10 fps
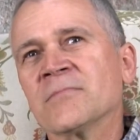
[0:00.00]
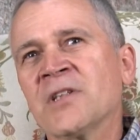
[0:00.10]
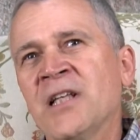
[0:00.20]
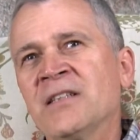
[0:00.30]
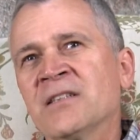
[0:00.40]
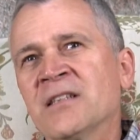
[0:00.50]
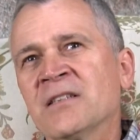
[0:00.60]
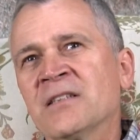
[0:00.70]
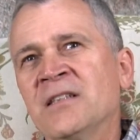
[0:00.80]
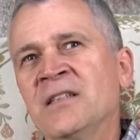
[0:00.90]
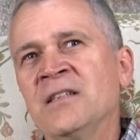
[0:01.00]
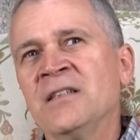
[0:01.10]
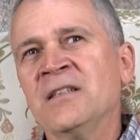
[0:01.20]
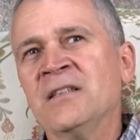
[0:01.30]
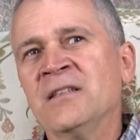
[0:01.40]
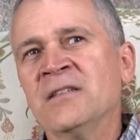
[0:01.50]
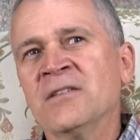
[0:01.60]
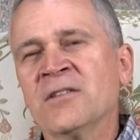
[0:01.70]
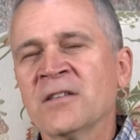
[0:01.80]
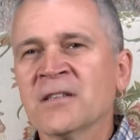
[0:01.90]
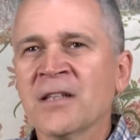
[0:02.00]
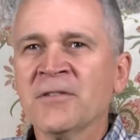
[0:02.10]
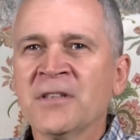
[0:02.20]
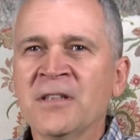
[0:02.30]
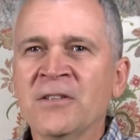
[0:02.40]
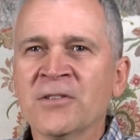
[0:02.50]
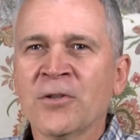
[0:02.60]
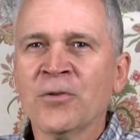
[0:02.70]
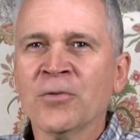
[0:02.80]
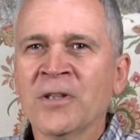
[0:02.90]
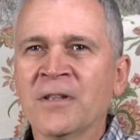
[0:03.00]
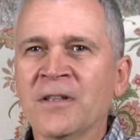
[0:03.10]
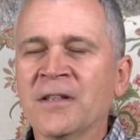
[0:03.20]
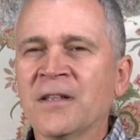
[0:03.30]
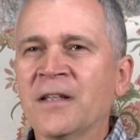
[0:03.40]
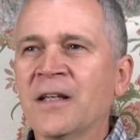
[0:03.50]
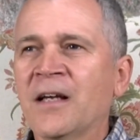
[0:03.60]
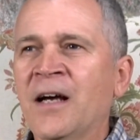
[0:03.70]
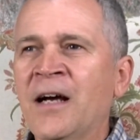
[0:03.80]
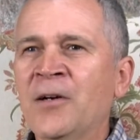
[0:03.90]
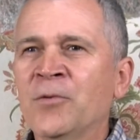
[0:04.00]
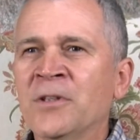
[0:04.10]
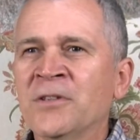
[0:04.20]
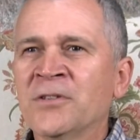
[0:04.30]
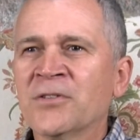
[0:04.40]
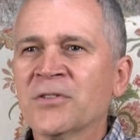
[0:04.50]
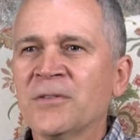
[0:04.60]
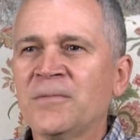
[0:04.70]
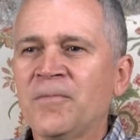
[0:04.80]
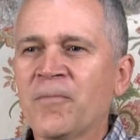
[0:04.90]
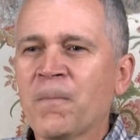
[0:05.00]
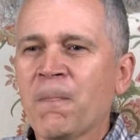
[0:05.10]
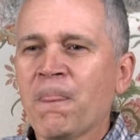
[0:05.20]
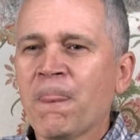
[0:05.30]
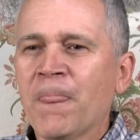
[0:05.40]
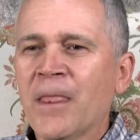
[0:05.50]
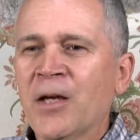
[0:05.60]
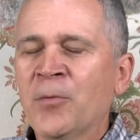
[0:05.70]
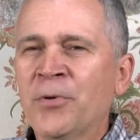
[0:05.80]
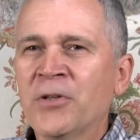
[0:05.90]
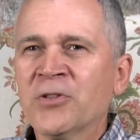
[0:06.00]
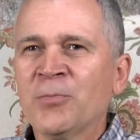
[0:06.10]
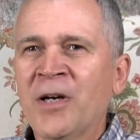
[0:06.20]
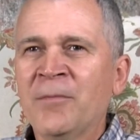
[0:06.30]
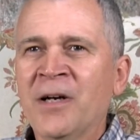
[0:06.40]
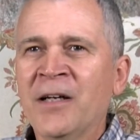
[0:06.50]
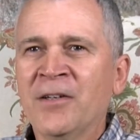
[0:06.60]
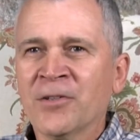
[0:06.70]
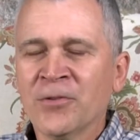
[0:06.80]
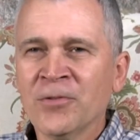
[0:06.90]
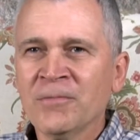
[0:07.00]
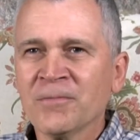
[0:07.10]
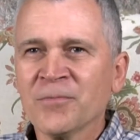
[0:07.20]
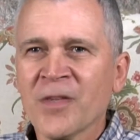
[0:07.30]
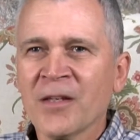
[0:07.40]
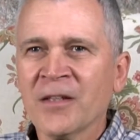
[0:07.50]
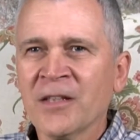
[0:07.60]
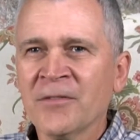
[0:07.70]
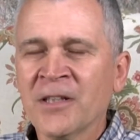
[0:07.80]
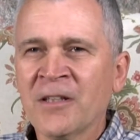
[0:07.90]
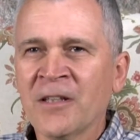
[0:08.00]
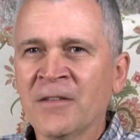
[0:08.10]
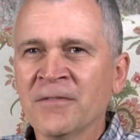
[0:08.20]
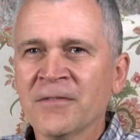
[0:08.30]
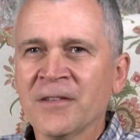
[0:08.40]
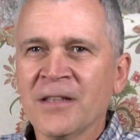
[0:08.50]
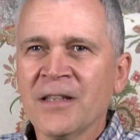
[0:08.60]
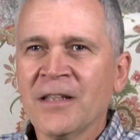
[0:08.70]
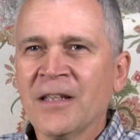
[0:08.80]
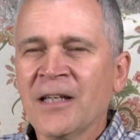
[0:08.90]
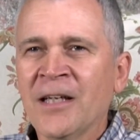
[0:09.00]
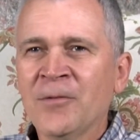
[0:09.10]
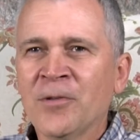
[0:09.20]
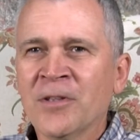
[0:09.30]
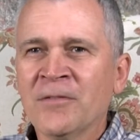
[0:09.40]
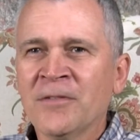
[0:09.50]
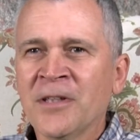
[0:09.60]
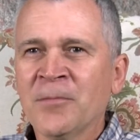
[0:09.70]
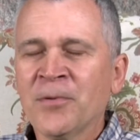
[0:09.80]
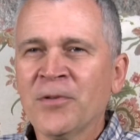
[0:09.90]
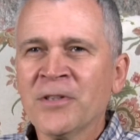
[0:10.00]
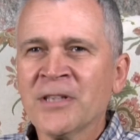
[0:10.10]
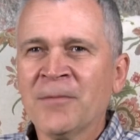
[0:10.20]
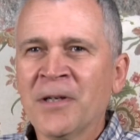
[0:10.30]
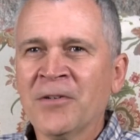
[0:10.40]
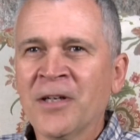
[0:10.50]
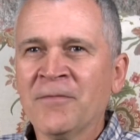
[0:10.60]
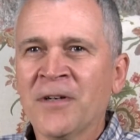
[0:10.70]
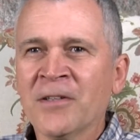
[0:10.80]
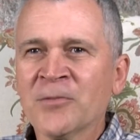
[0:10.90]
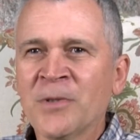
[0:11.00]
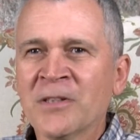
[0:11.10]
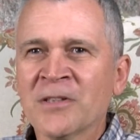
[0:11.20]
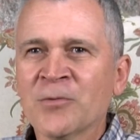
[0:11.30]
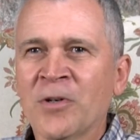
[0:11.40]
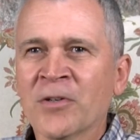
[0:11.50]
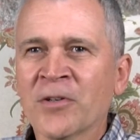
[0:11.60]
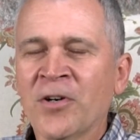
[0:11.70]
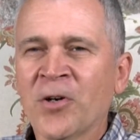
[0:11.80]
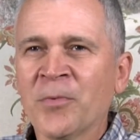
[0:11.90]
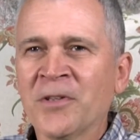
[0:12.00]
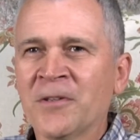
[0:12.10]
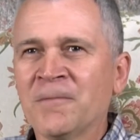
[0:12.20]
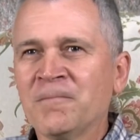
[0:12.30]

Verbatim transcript: late 16, early 17 years old, I was approached by my uncle, Clivy Cluff, and one of the employees at my grandfather's business, Walker Carpenter,